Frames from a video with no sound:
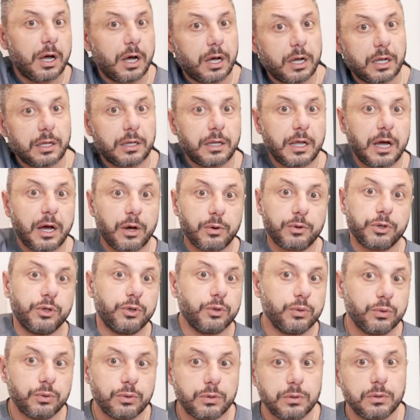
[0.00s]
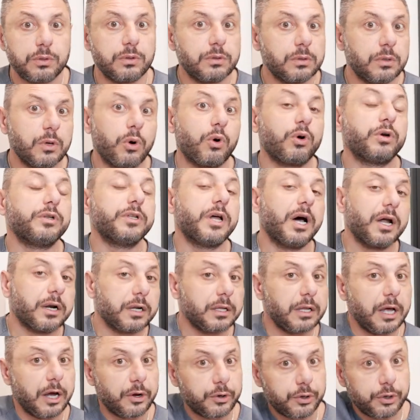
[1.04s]
allow you or not
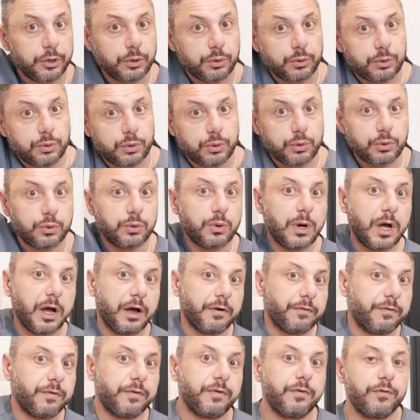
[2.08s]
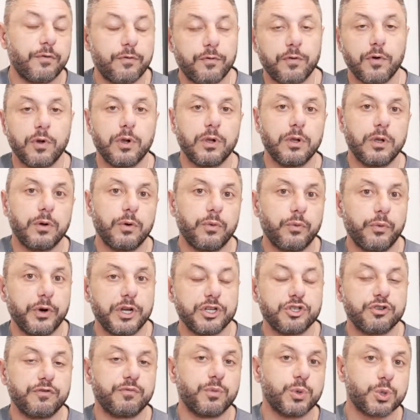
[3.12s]
allow you to have full
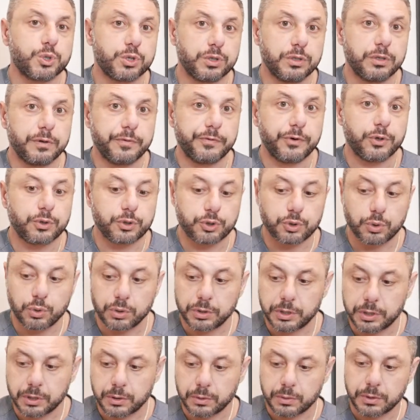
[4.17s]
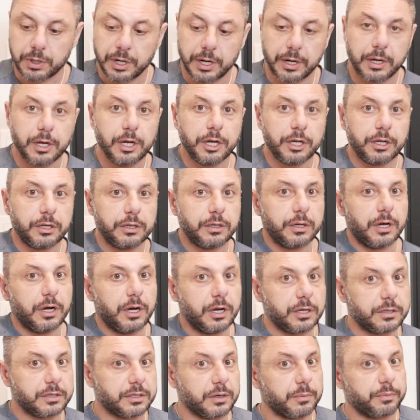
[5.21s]
range of motion of your shoulder. Okay.
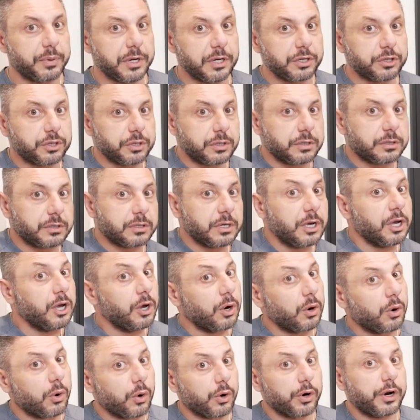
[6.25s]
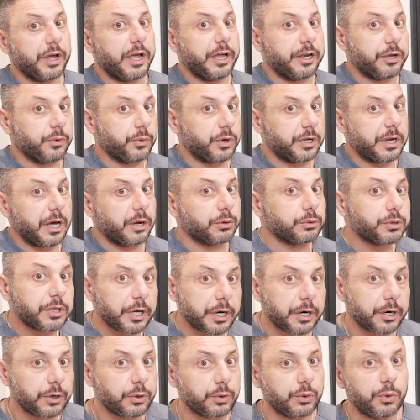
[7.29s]
Some patients or anyone out
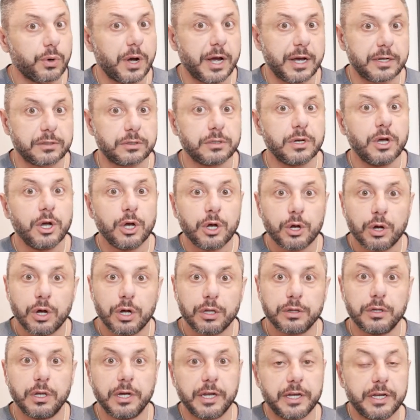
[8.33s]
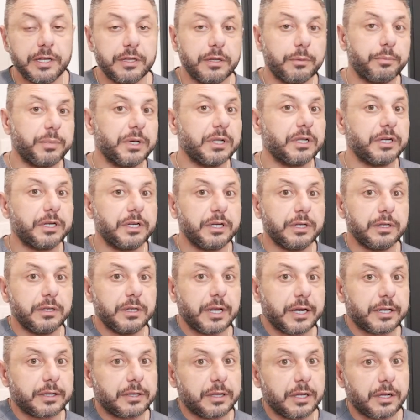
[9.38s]
there who has the inability,
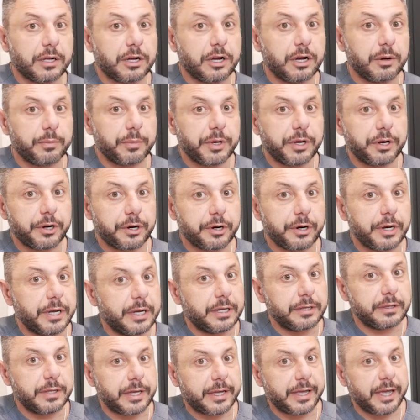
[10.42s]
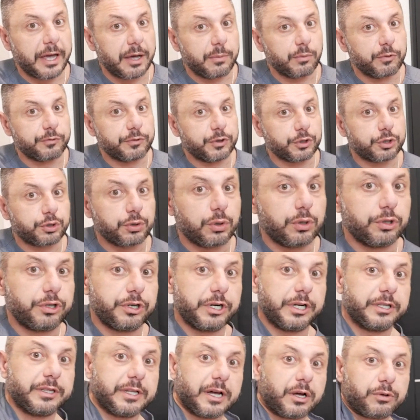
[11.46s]
like they'll come here and they can't move the shoulder
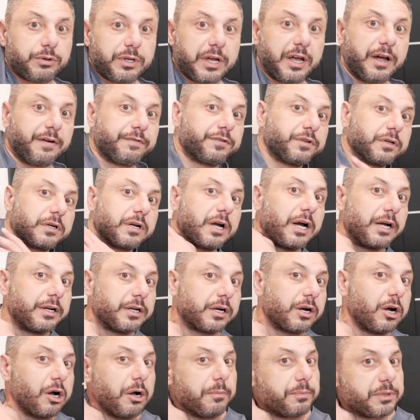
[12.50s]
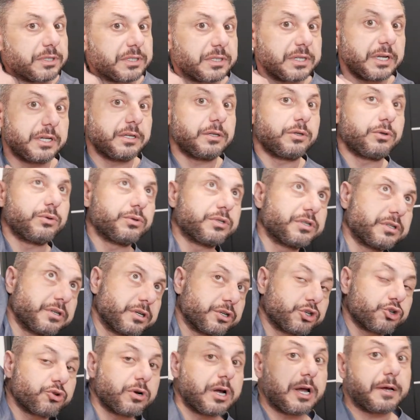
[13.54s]
and now they have to kind of compensate using their
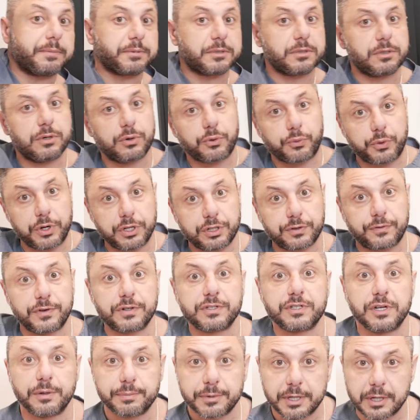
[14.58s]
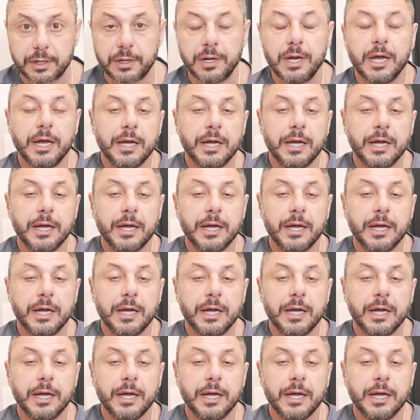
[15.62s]
traps to reach for something.